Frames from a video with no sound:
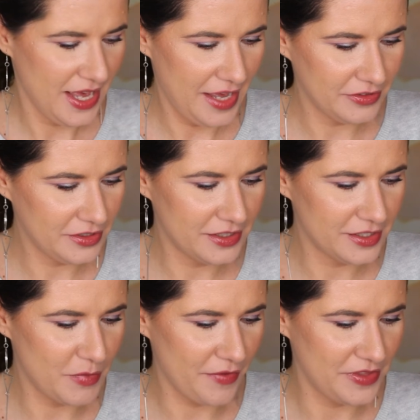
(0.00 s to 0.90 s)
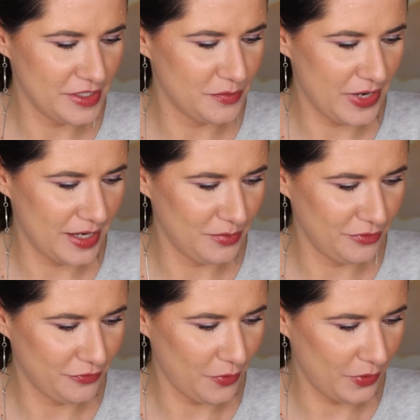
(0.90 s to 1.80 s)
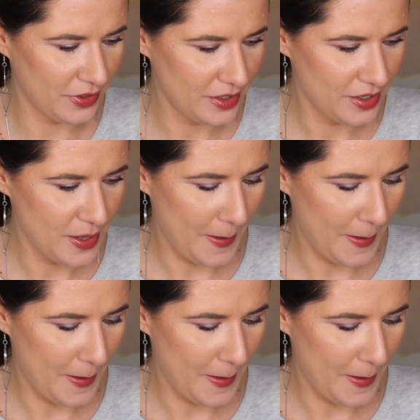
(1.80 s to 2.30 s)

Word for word: Haven't heard about this brand before.